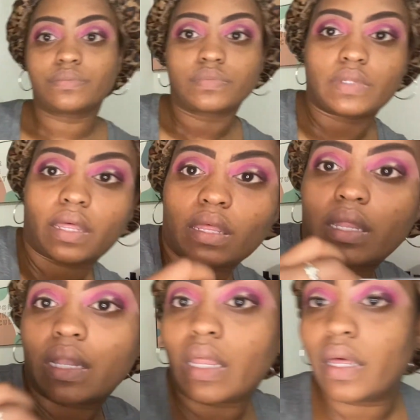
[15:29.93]
Like, a
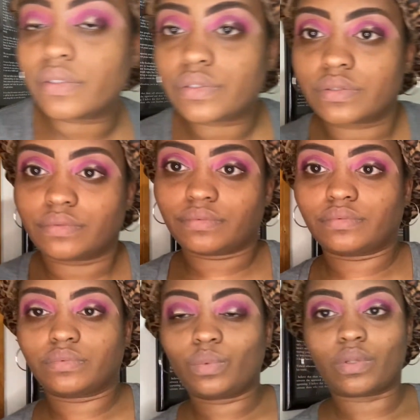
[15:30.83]
lot.
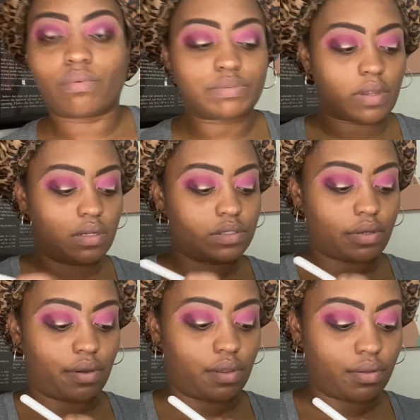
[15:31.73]
Oh, that was my knee.
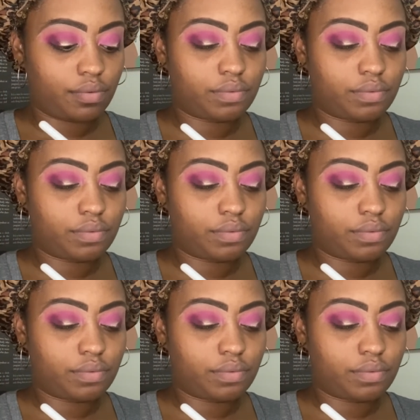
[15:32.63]
Sorry, y'all.